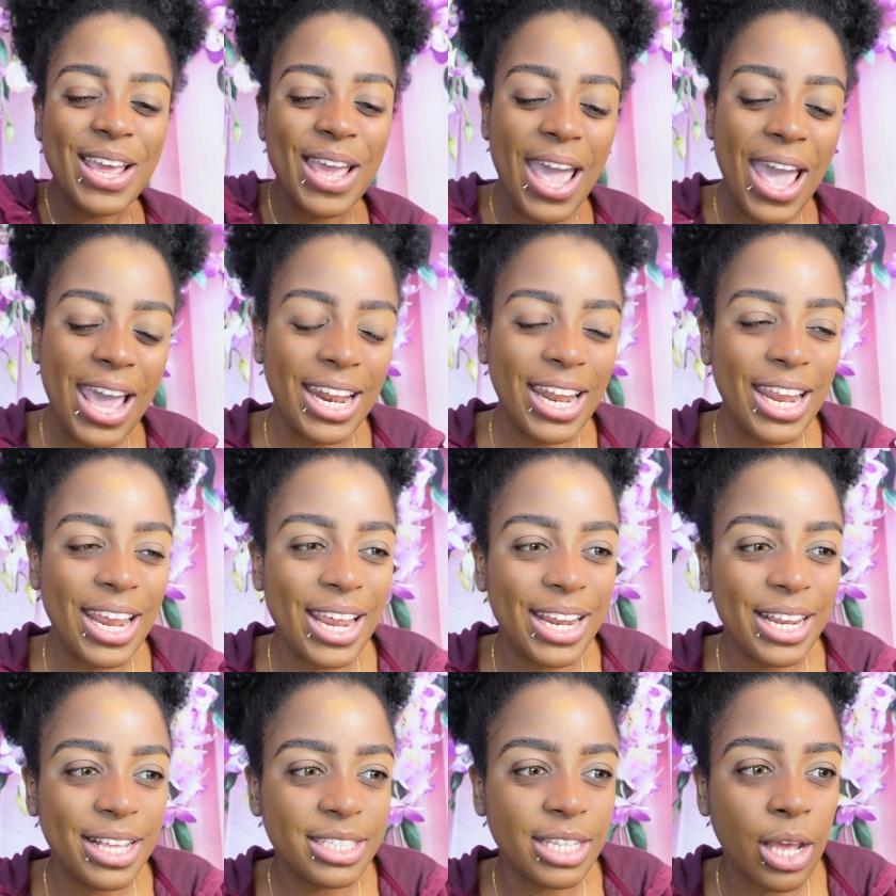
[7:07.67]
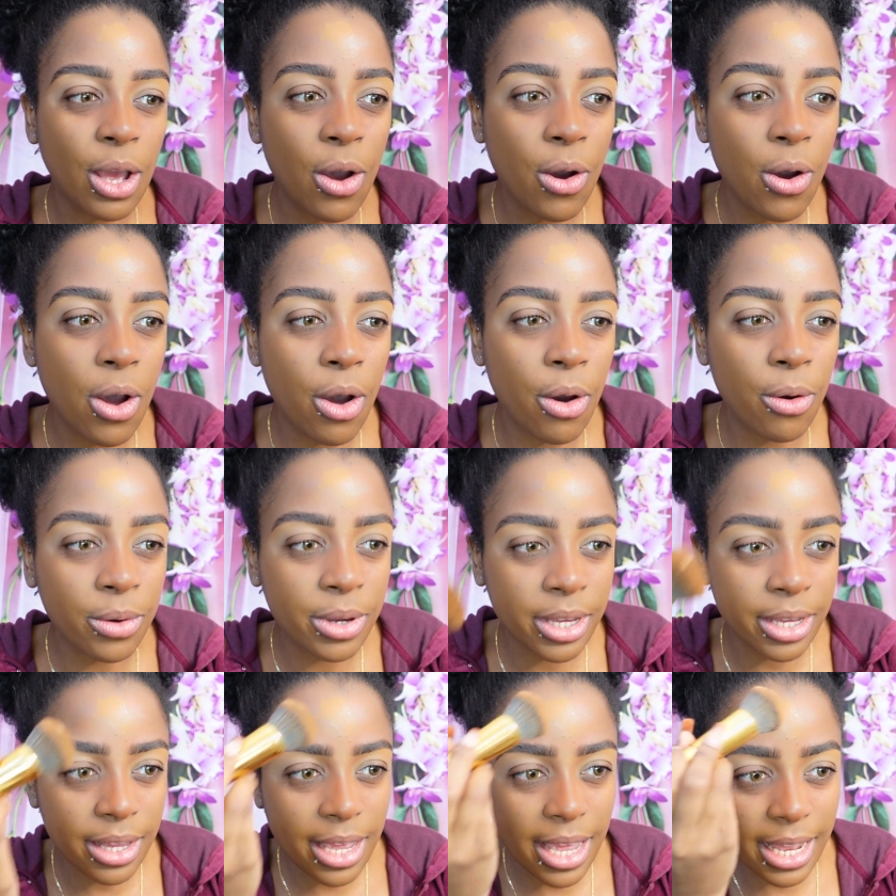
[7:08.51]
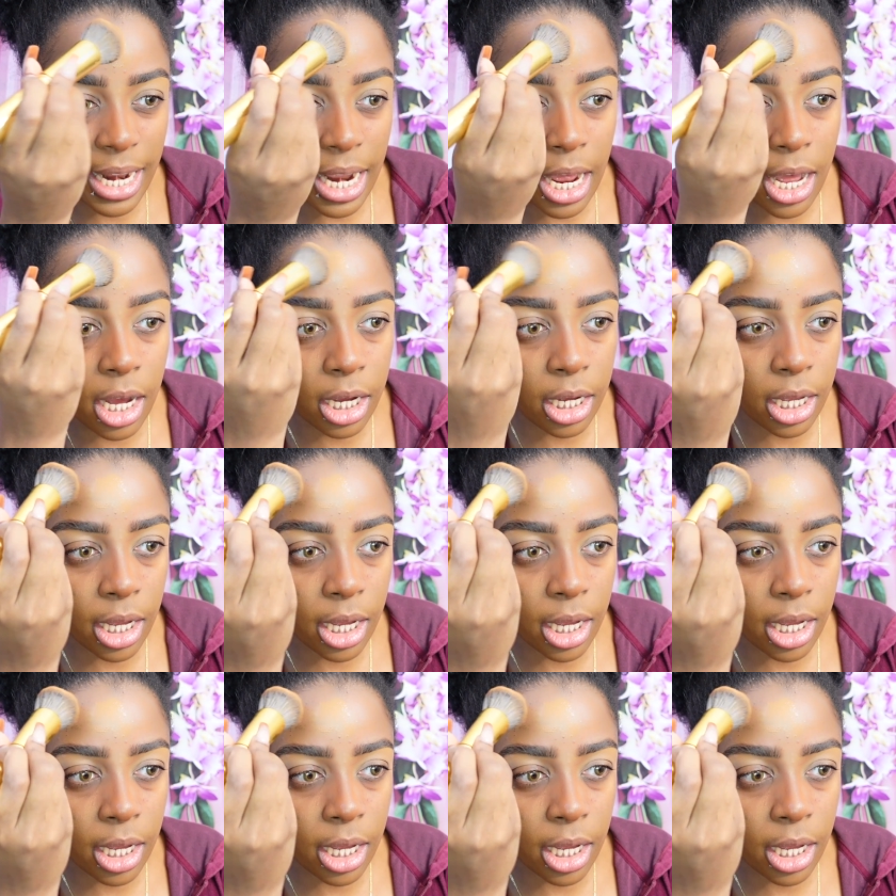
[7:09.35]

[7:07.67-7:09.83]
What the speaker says: And then he said, oh, okay, and then hung